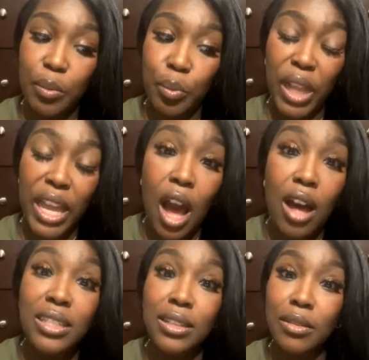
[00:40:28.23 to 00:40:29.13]

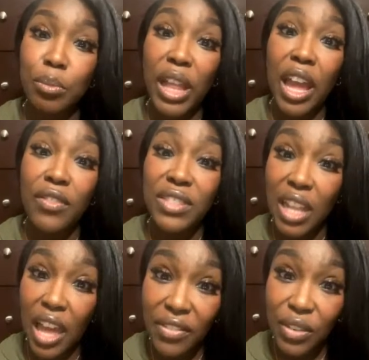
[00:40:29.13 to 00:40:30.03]
playoffs
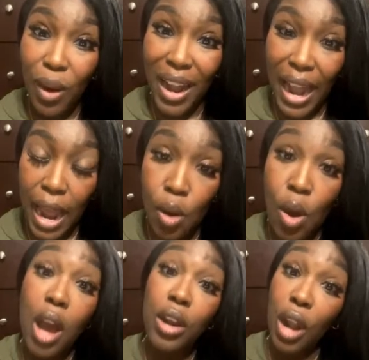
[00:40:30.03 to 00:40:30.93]
left right now?
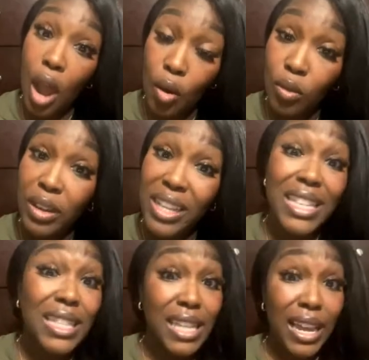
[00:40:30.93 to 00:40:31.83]
No. Right. Is he
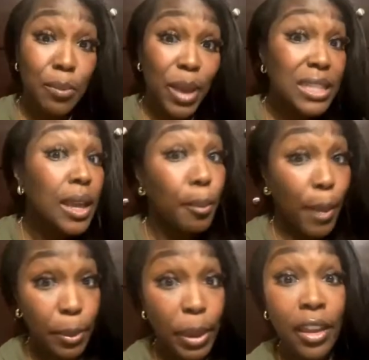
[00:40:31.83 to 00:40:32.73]
the second best?
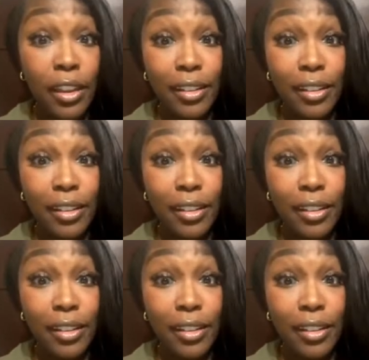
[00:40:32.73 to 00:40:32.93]
Maybe.